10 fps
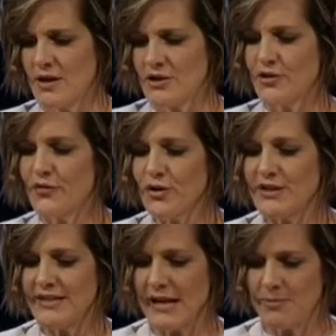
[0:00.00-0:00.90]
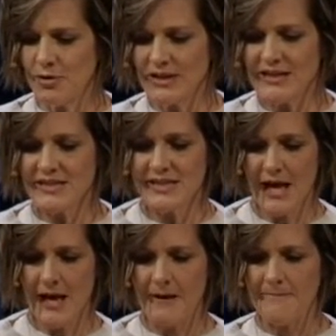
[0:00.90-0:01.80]
So for example, let's
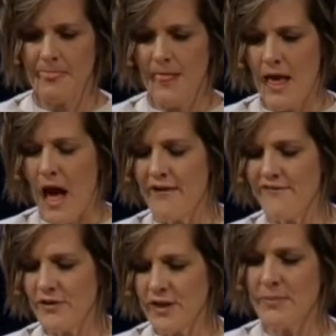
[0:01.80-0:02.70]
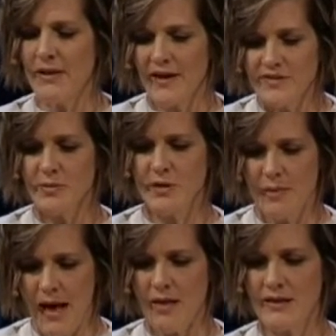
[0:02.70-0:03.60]
say I feel like my life's pretty
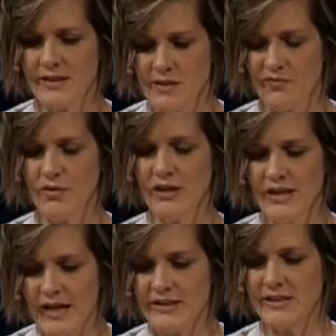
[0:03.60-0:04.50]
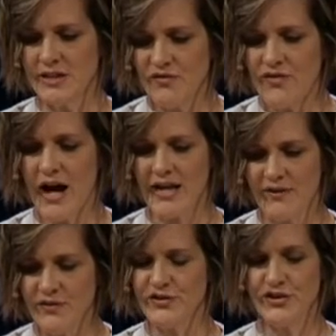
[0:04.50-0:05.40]
balanced, I feel connected to the vine, I
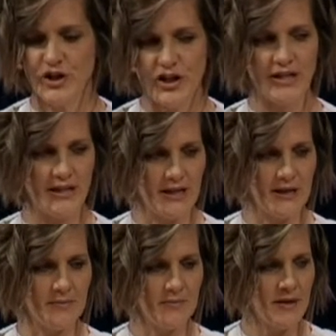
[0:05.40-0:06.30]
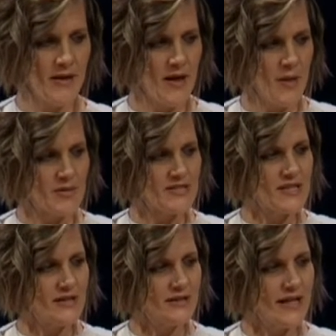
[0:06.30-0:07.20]
feel sturdy in him, but
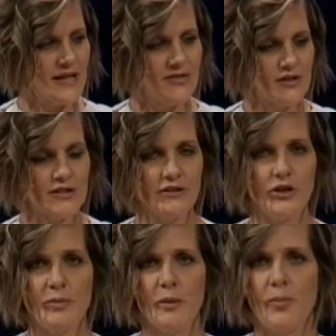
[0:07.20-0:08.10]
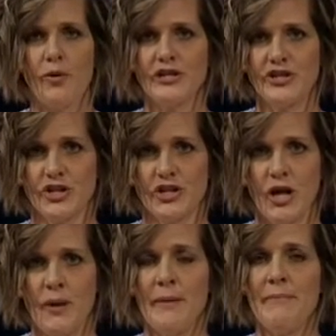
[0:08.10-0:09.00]
suddenly there's a little bit of pressure
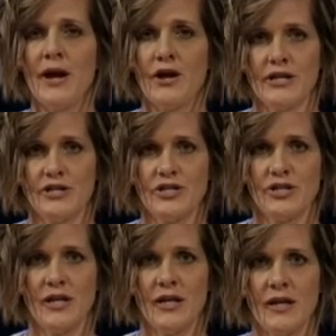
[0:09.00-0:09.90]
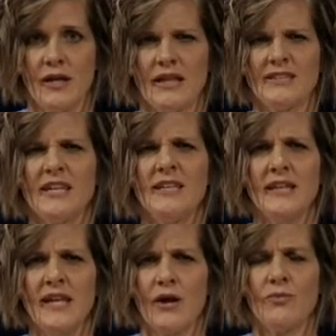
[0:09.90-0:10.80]
on my marriage. Like
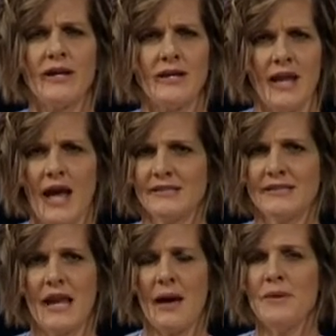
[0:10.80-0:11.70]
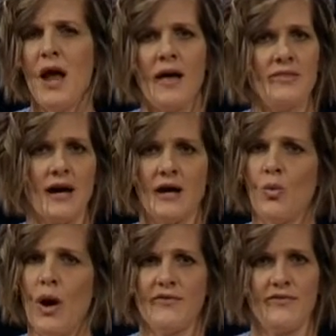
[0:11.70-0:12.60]
suddenly I recognize that I'm not the kind of
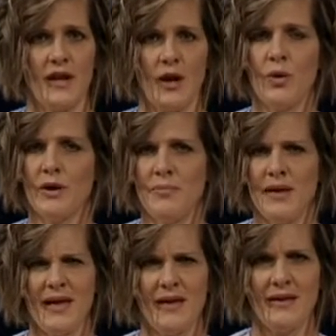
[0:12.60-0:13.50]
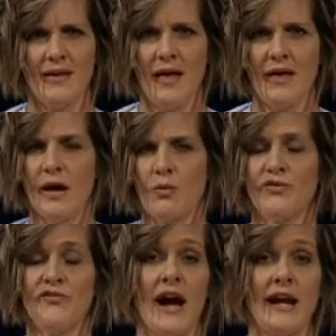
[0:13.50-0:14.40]
wife that I want to be, that we're
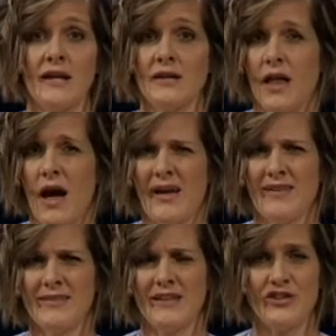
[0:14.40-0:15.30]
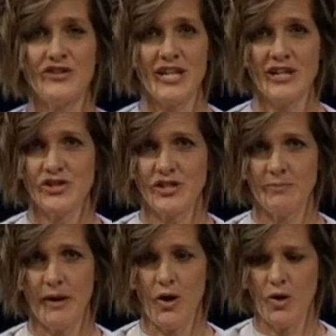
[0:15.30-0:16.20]
fighting a lot, that there's tension in
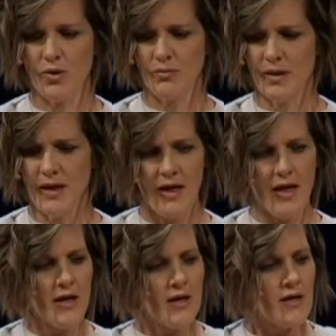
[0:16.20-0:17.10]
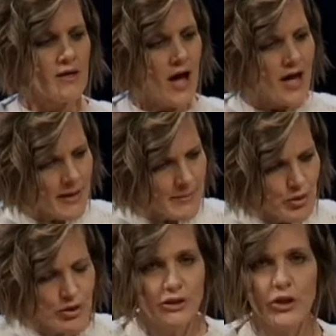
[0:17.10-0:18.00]
my home. God might
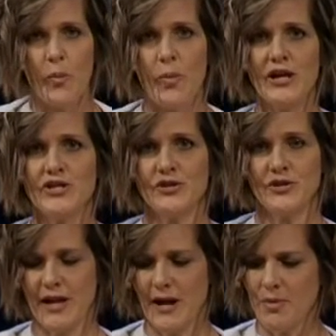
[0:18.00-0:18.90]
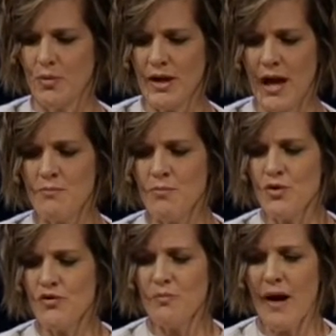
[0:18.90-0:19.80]
put a little pressure there, but when I
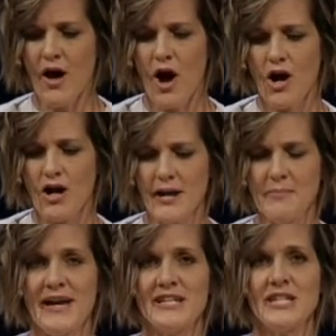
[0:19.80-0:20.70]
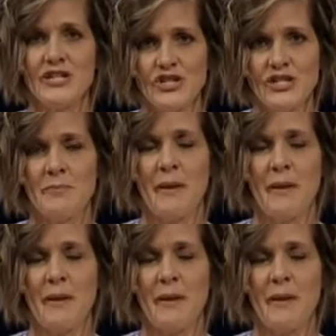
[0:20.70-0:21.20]
move my heart and my attention and